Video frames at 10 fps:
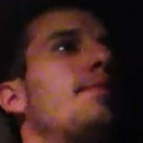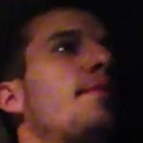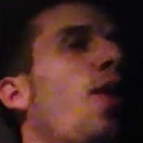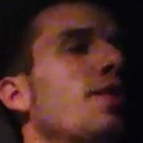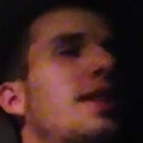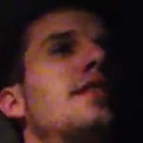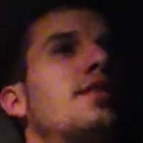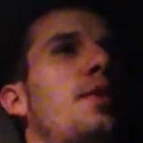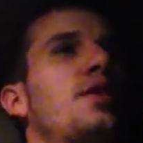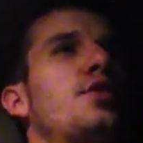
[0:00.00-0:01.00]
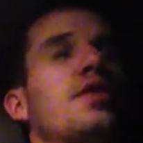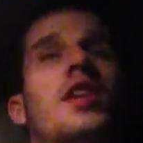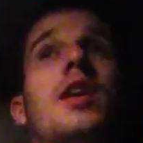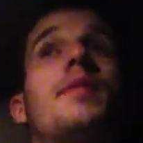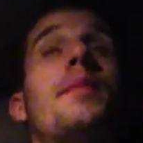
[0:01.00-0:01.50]
those kinds of questions are
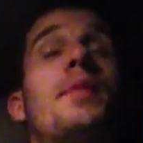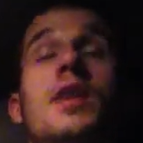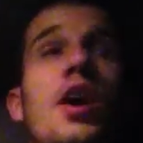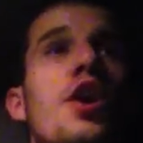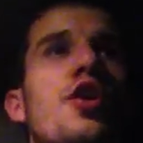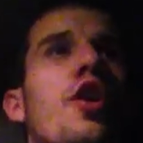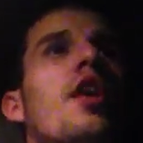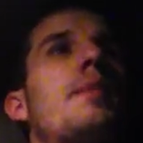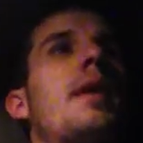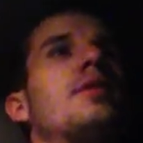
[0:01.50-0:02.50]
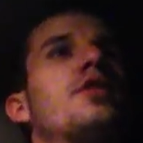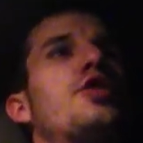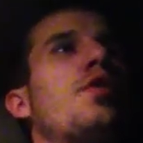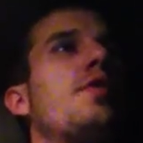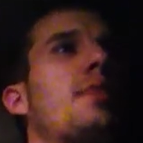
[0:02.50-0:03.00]
going to come up, and you're going to be able to
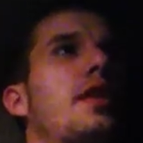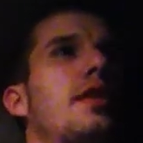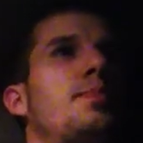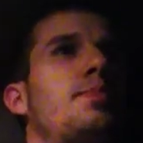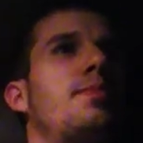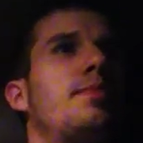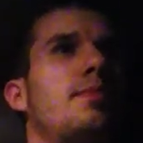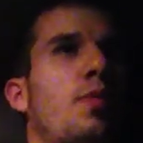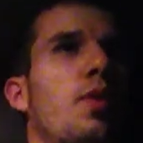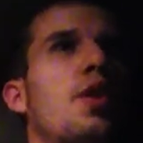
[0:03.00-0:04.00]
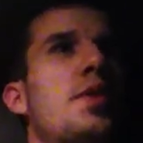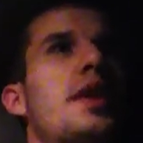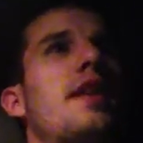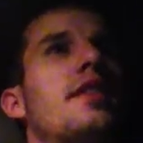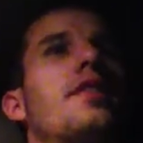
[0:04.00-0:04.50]
show them, because we're going
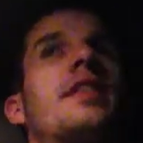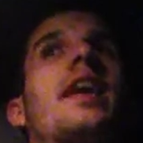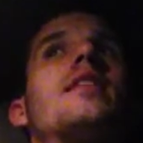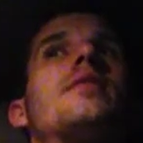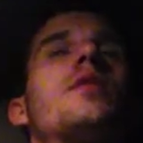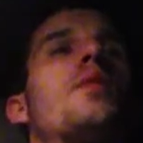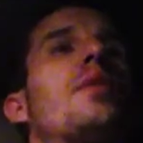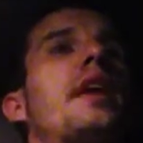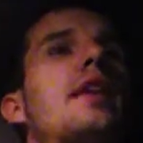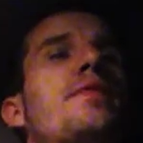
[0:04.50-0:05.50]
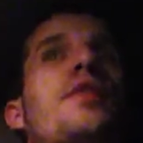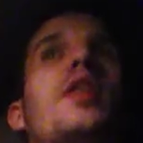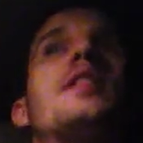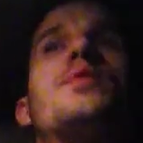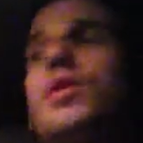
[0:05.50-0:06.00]
out there and we're getting
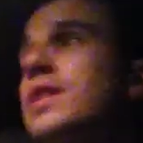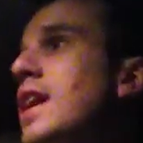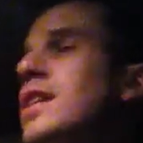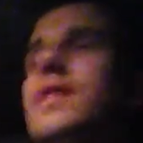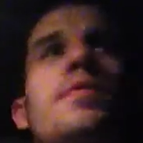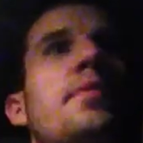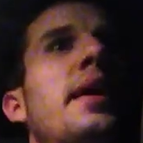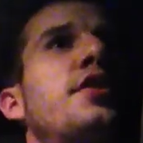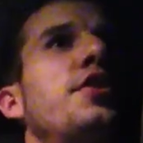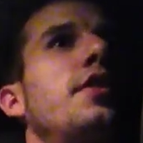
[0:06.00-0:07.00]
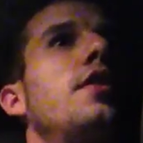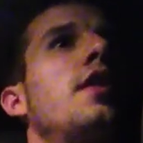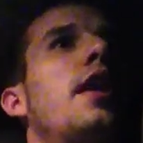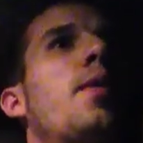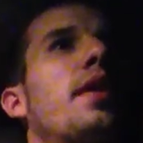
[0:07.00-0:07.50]
footage, we're getting information,
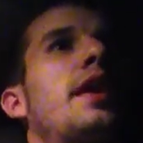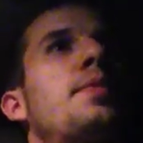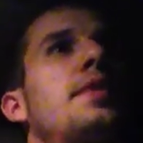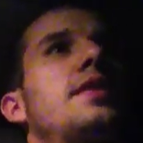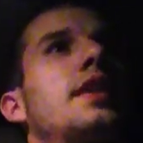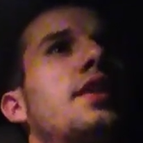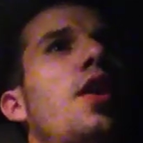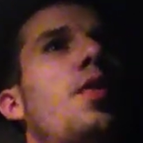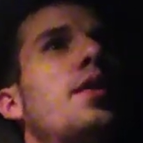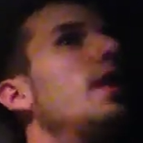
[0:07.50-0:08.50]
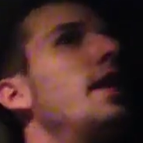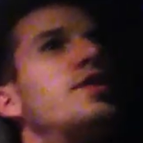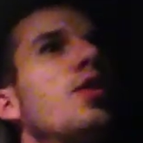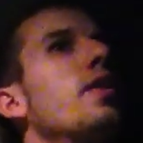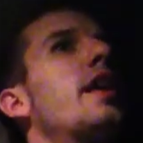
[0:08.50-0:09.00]
and we're keeping this thing going.
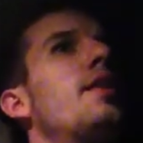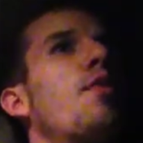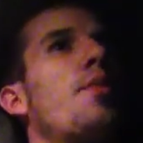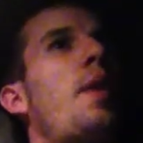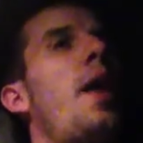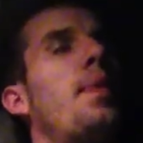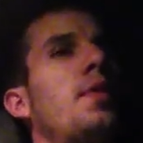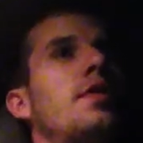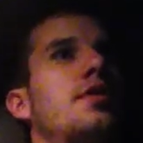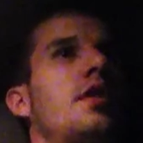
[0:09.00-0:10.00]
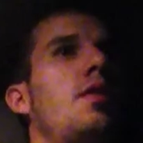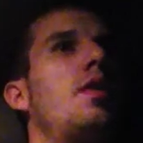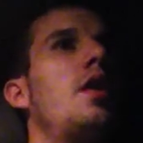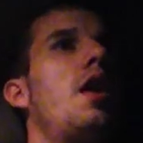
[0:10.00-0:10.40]
It's only getting more popular, so